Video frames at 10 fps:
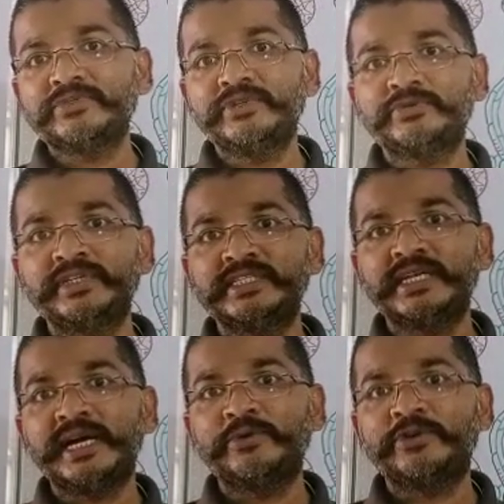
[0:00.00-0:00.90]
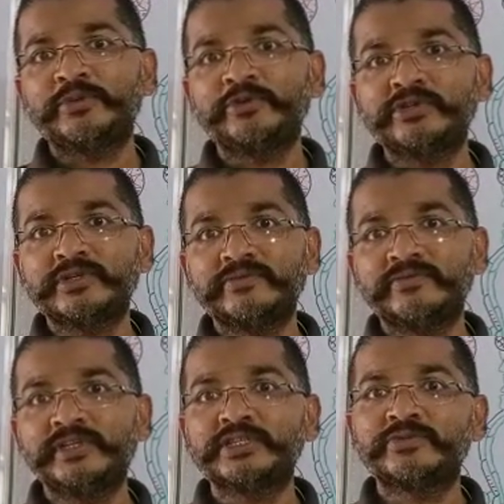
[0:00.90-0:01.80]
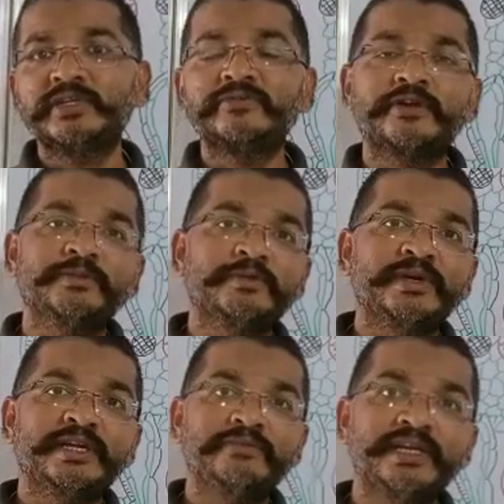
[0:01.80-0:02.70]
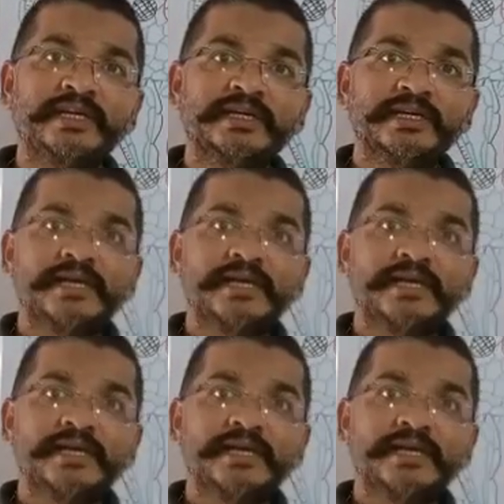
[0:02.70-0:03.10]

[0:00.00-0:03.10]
which one is the outermost first wall from the periphery,